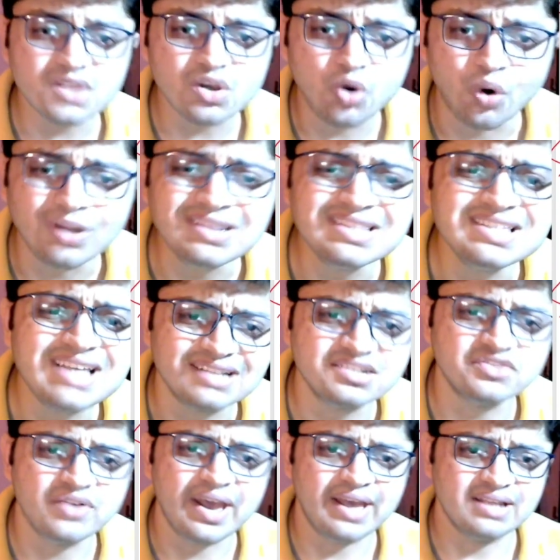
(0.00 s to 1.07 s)
On the
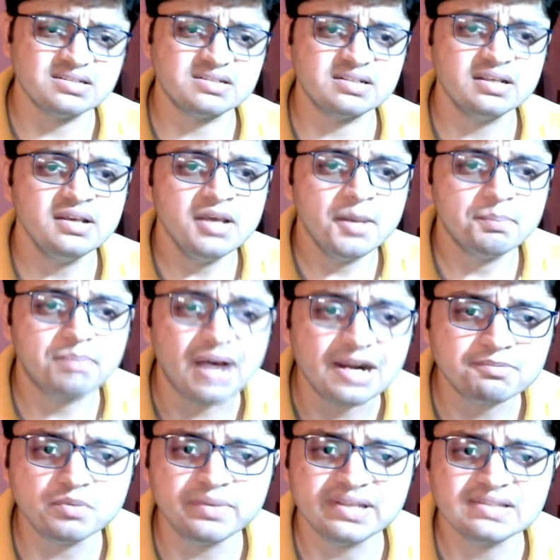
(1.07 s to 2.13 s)
other hand,
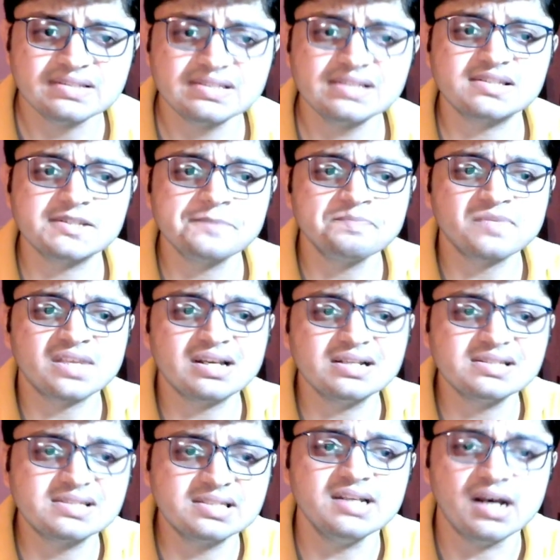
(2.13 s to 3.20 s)
performance is
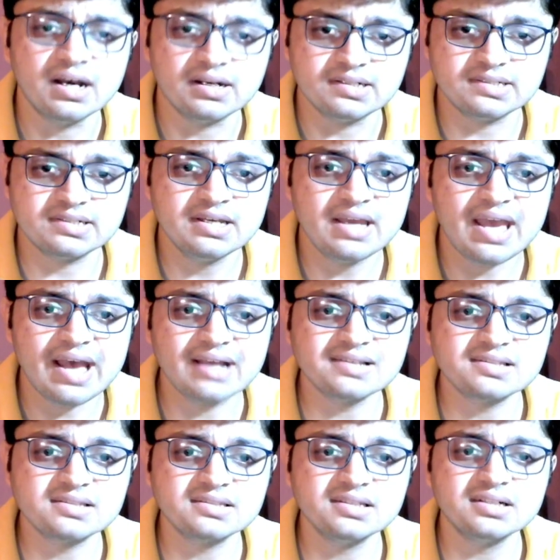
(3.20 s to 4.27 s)
considered
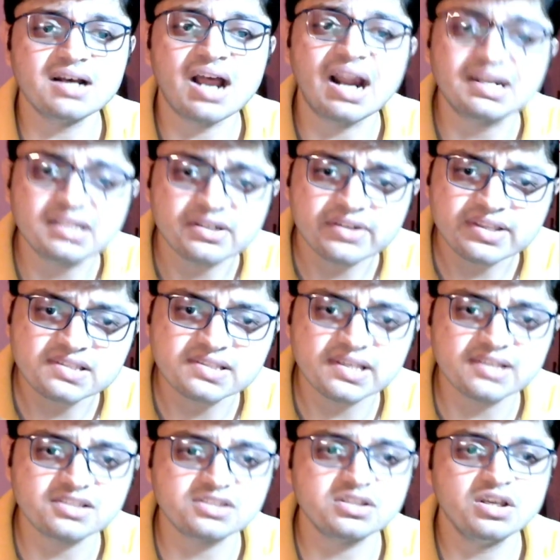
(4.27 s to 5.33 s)
as the
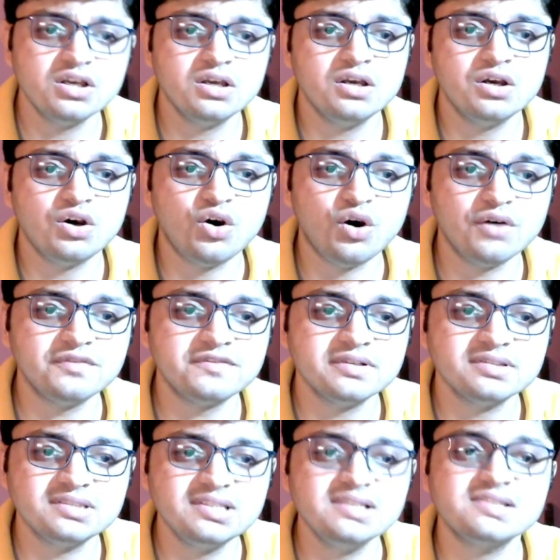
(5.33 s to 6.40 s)
utterances of
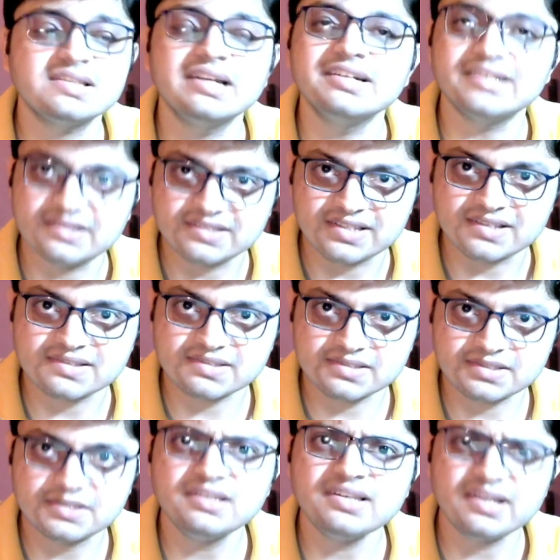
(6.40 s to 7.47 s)
these sentences.
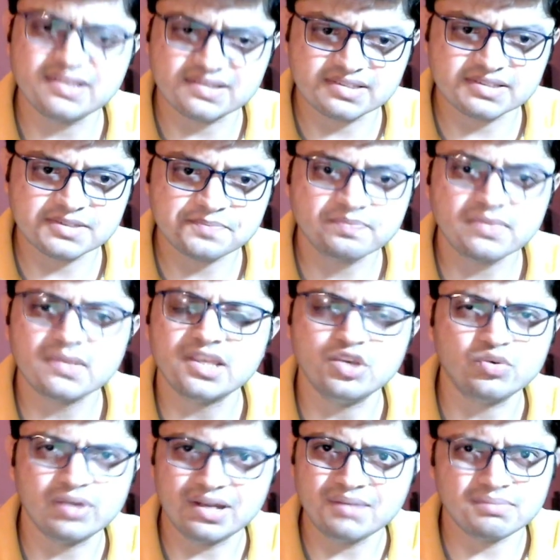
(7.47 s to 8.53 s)
Yes,
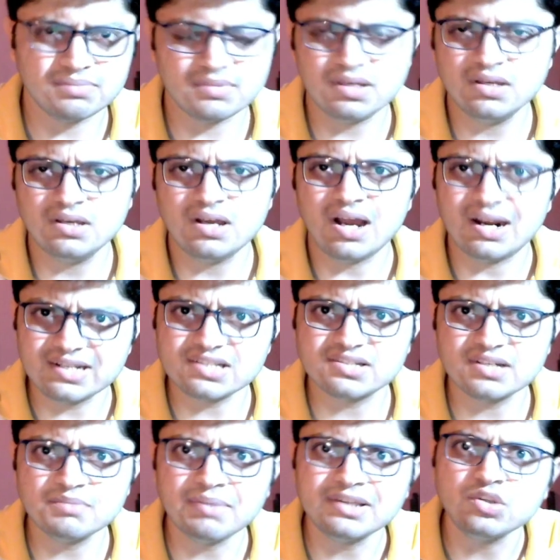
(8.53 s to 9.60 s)
you can
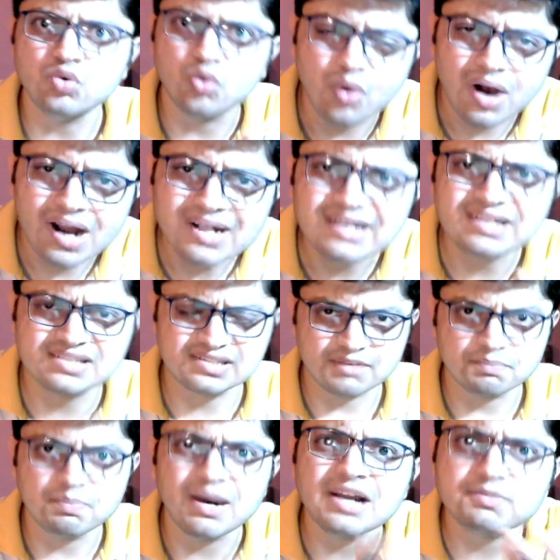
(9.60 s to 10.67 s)
understand by the word
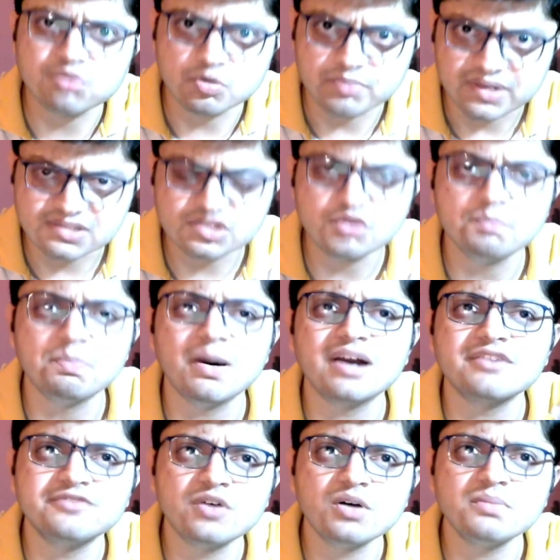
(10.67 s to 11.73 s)
itself, performance. You
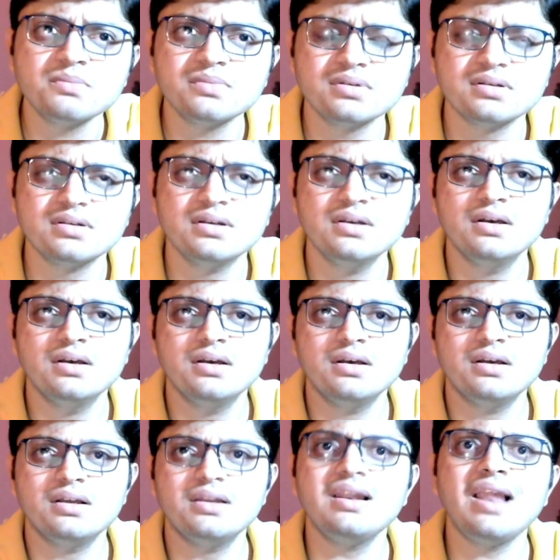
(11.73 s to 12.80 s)
perform
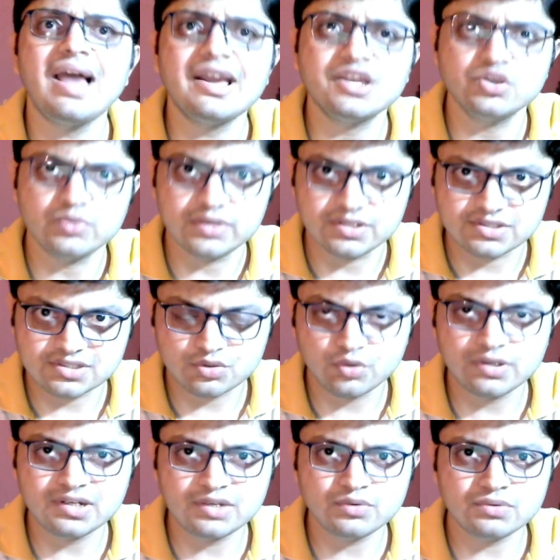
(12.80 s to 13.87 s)
language.
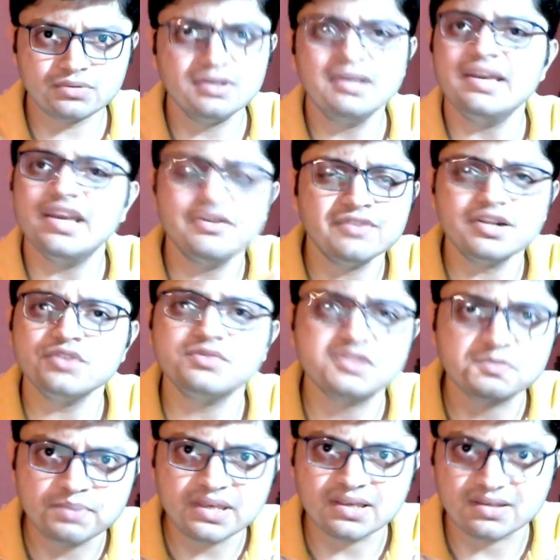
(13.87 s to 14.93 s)
Whenever you
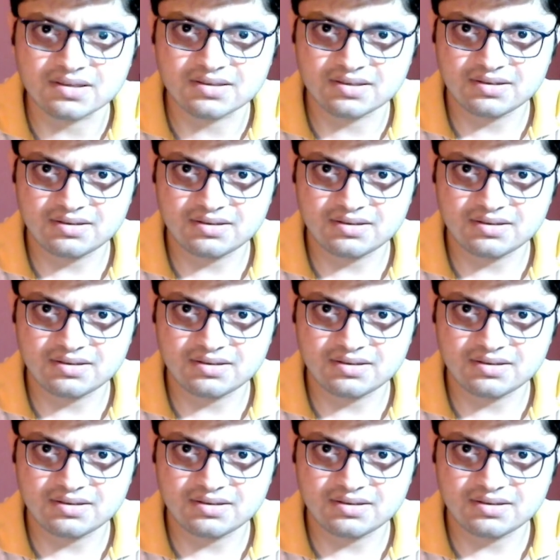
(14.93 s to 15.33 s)
speak